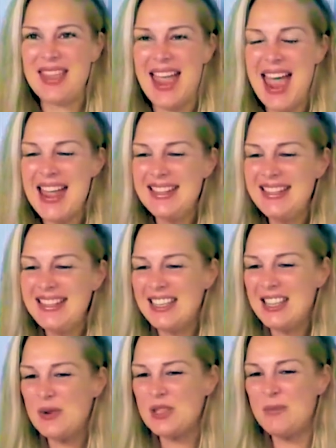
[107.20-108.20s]
And
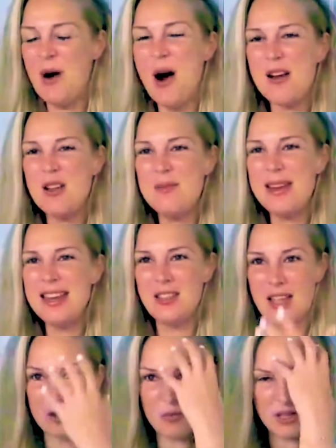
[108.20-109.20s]
there was a part of me
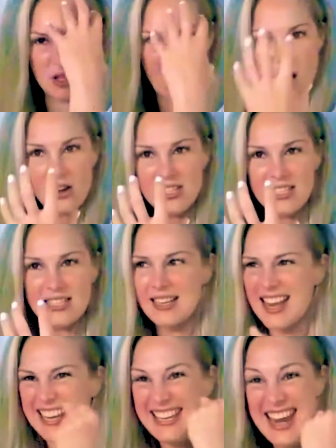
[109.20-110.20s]
that was consciously
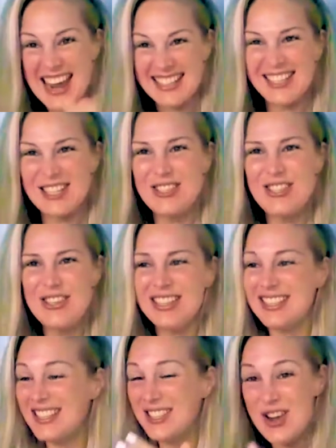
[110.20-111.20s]
like, yes, let's do
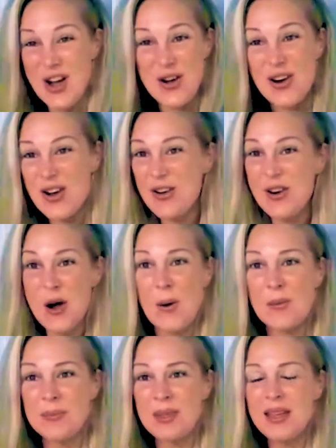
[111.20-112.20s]
this, let's go, go,
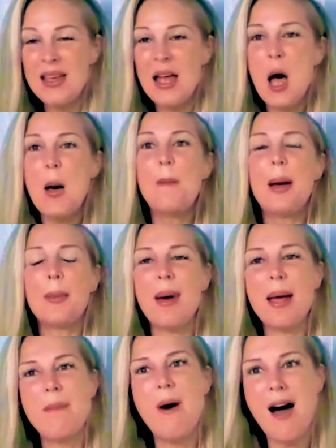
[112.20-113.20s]
go. But
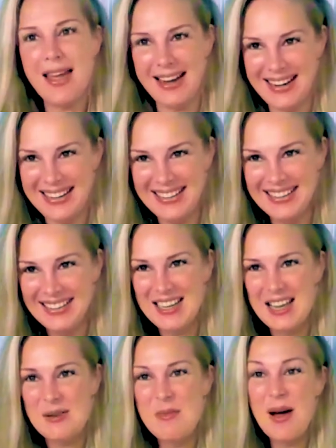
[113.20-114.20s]
my body,
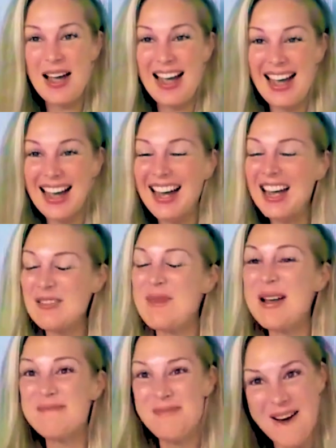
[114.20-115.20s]

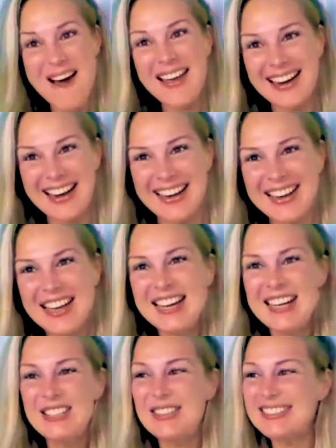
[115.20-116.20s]
my body
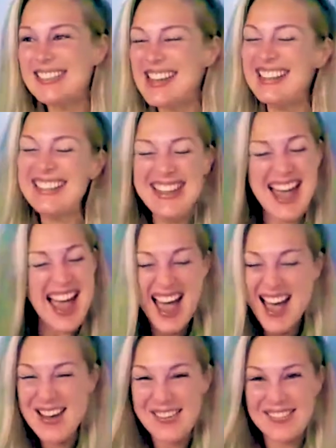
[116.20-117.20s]
was like,
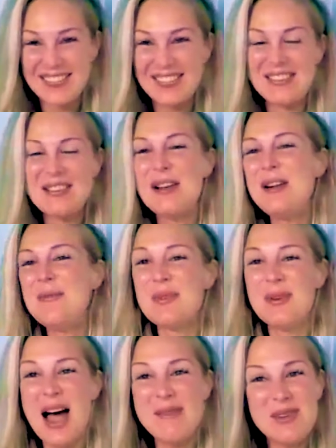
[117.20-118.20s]
no,
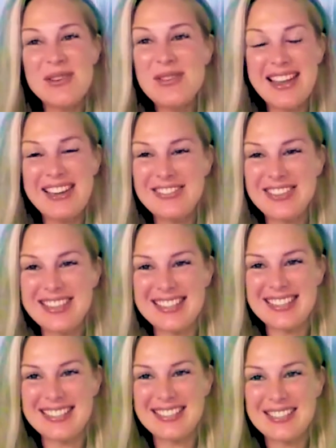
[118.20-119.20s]
I'm not ready for
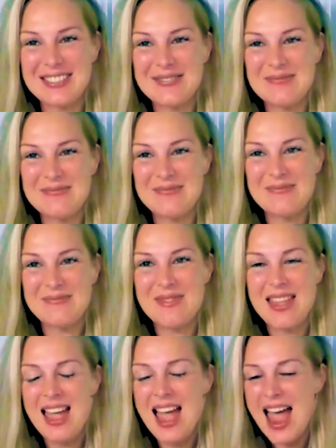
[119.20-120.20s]
this.
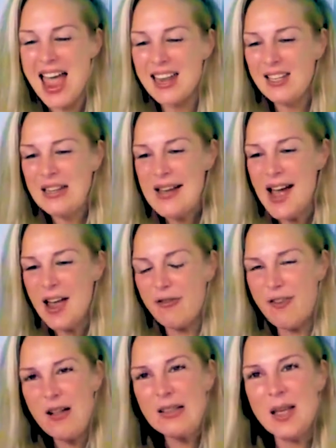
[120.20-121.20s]
And I
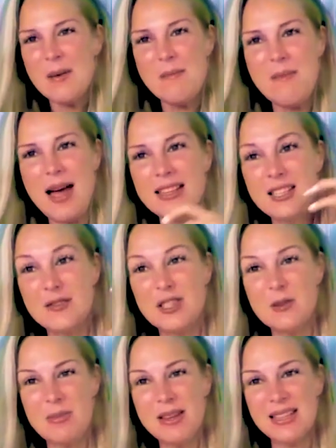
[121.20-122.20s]
felt a massive
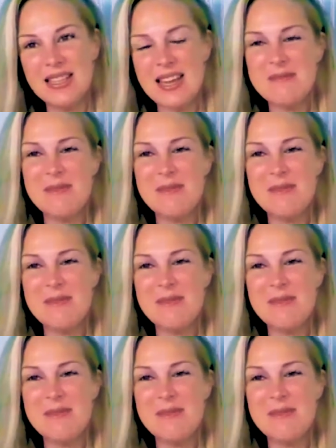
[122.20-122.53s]
split in